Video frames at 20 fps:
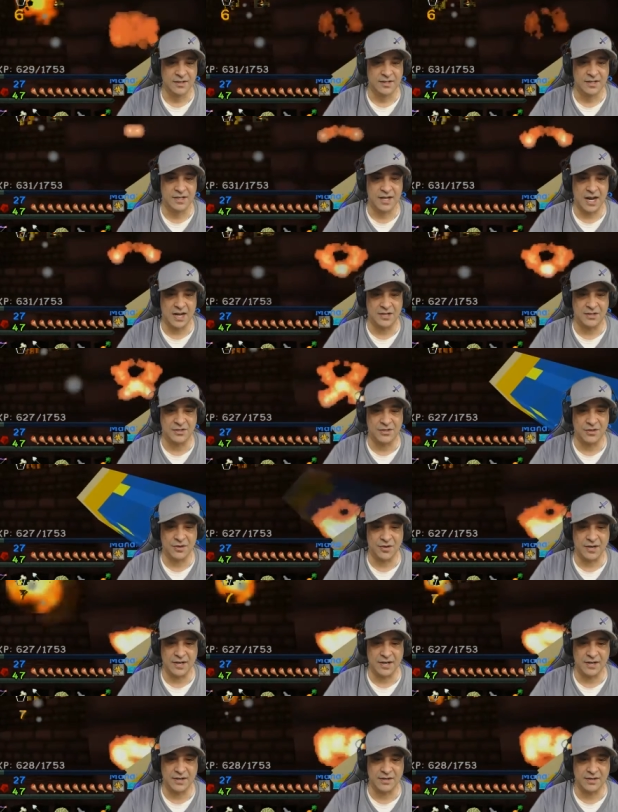God
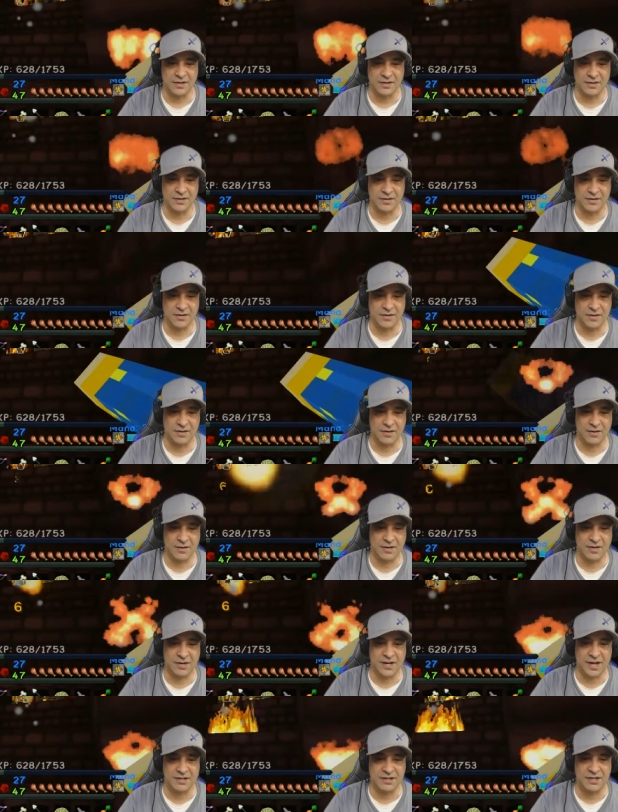darn it.
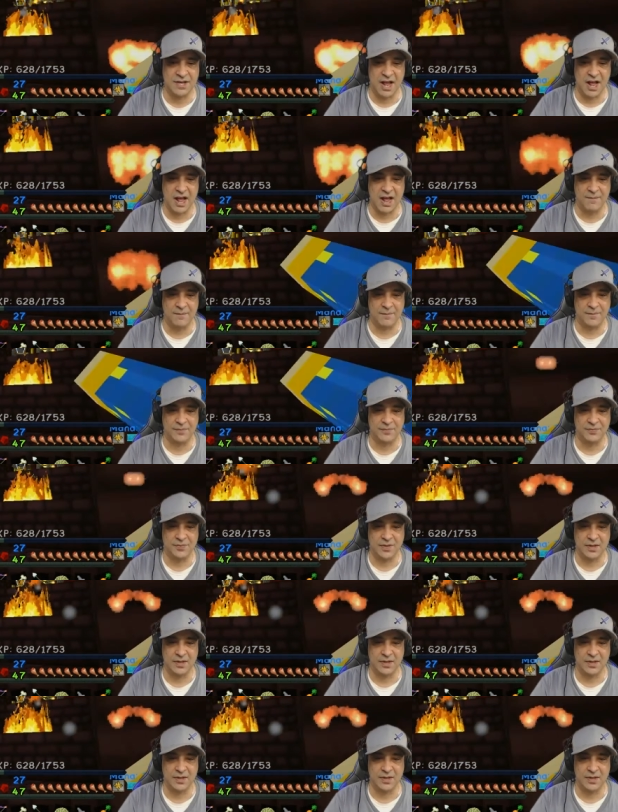Get up!